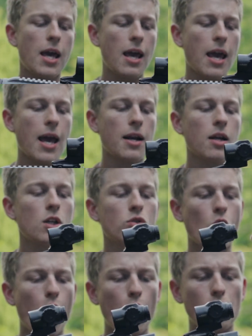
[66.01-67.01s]
and
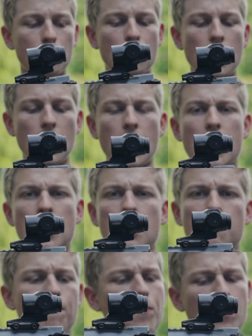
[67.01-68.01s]
holds
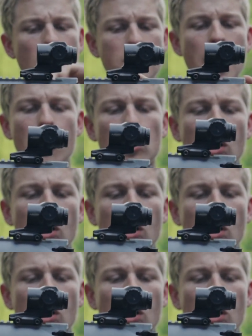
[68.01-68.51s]
the entire